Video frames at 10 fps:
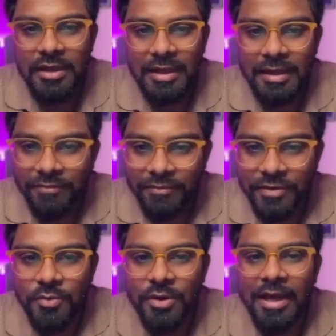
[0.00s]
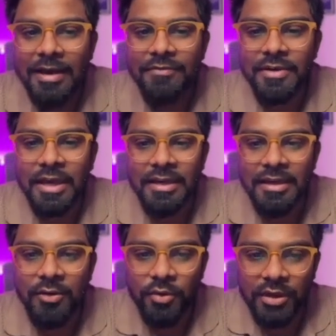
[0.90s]
If you have
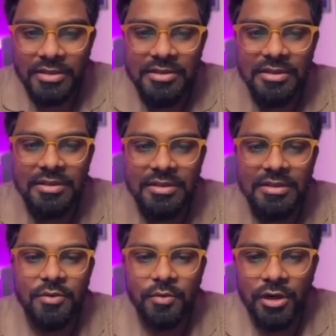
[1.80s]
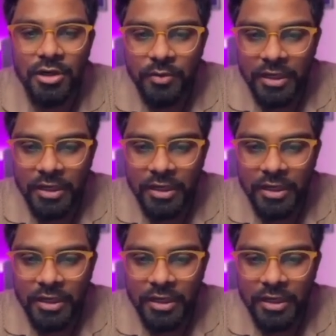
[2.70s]
any location that you want to